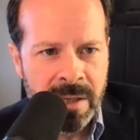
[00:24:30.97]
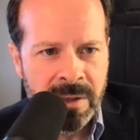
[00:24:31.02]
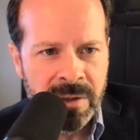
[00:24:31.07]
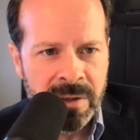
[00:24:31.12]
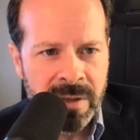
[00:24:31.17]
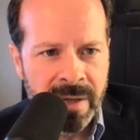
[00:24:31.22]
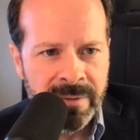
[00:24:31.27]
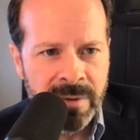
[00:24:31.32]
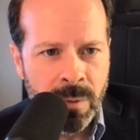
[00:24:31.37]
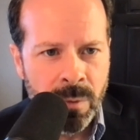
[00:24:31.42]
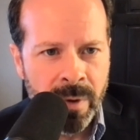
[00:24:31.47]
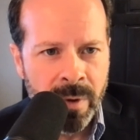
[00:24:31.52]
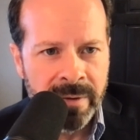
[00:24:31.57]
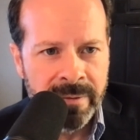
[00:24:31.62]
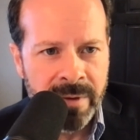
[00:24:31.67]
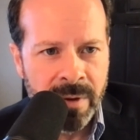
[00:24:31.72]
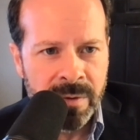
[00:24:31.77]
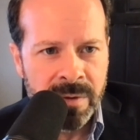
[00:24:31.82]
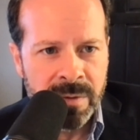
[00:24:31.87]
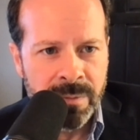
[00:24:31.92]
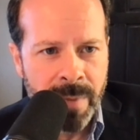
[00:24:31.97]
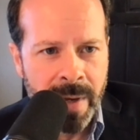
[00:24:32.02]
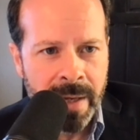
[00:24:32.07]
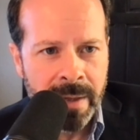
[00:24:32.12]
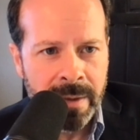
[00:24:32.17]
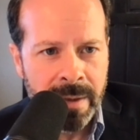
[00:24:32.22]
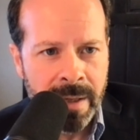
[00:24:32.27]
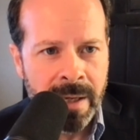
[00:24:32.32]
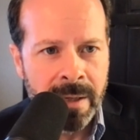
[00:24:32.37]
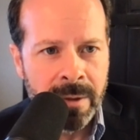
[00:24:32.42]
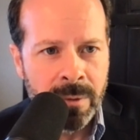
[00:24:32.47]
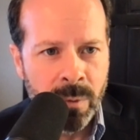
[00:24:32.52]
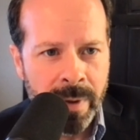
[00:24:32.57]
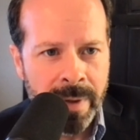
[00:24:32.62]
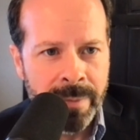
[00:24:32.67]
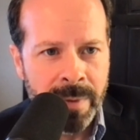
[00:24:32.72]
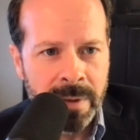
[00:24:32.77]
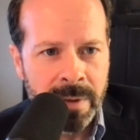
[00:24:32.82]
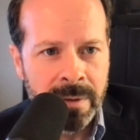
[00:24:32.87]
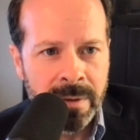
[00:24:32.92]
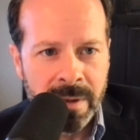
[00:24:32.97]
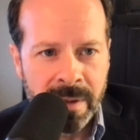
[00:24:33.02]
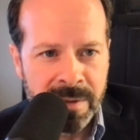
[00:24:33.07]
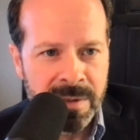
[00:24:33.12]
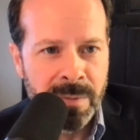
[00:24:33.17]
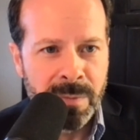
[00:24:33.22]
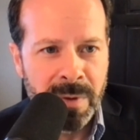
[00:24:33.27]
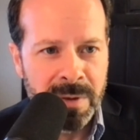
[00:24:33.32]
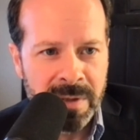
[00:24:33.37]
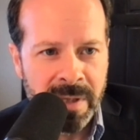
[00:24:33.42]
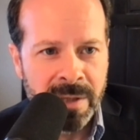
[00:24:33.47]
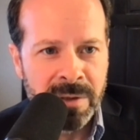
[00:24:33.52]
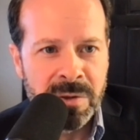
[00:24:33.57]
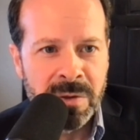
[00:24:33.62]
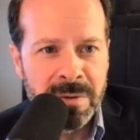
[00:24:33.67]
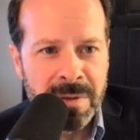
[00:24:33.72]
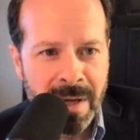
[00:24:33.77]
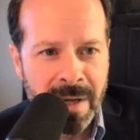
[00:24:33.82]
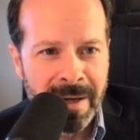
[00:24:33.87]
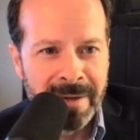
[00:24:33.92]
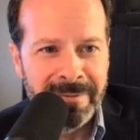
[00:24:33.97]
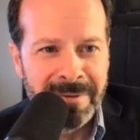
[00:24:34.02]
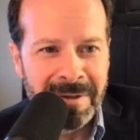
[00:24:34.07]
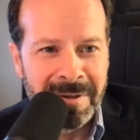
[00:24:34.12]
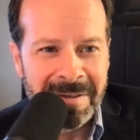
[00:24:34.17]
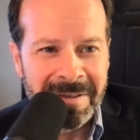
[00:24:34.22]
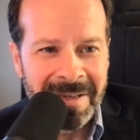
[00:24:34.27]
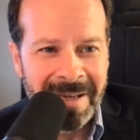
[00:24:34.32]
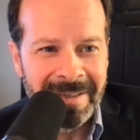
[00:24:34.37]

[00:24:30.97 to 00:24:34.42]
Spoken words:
each and every one of those men and women is a potential convert,